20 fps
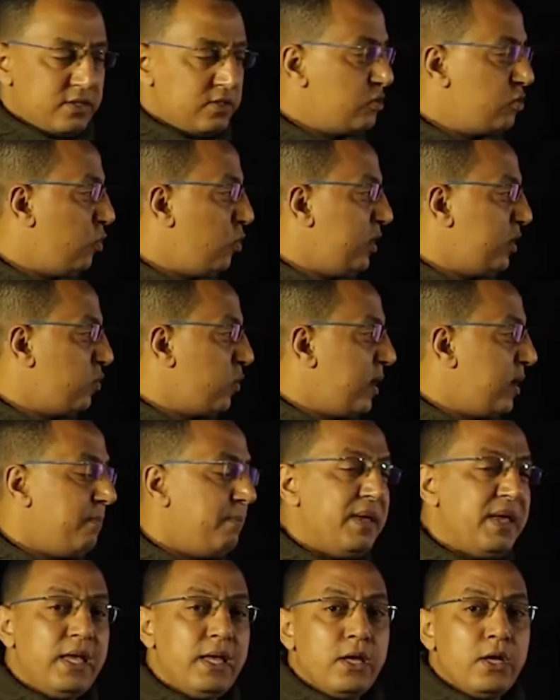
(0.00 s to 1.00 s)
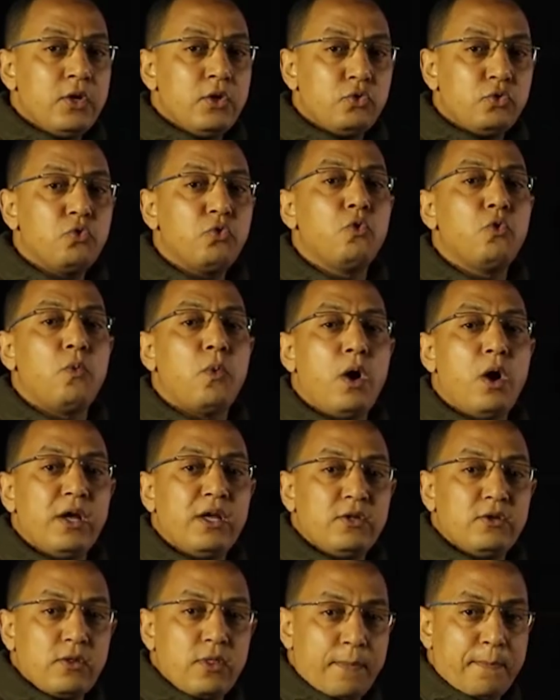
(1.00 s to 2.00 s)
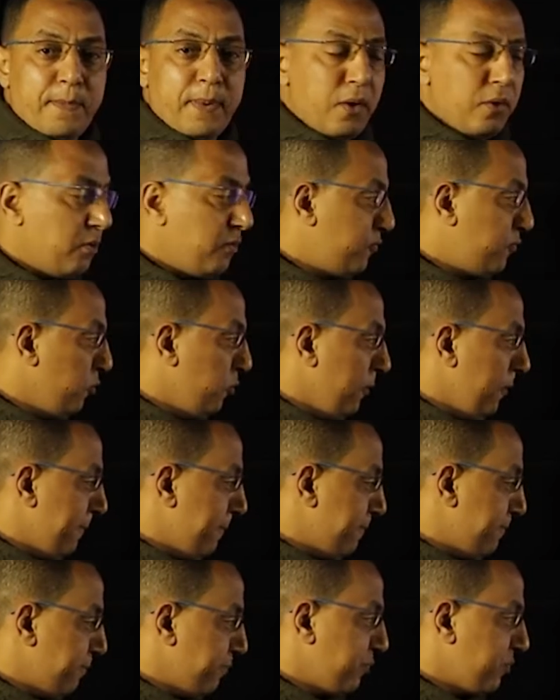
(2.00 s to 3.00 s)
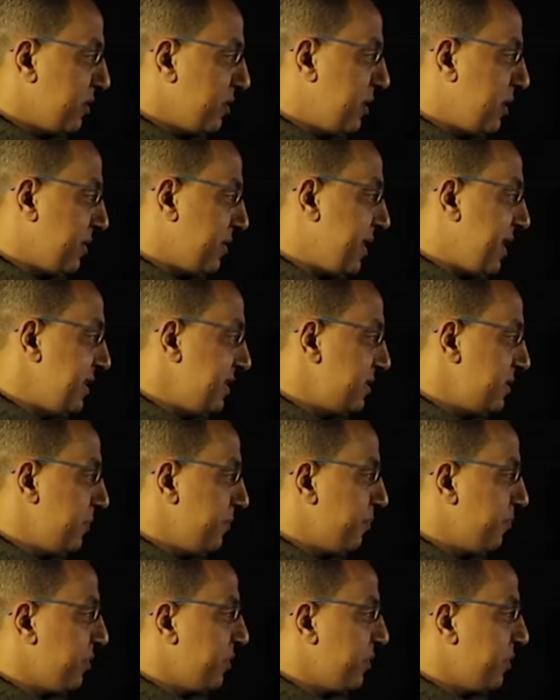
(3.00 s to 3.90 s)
so it will be 2y to the power of 2 like this,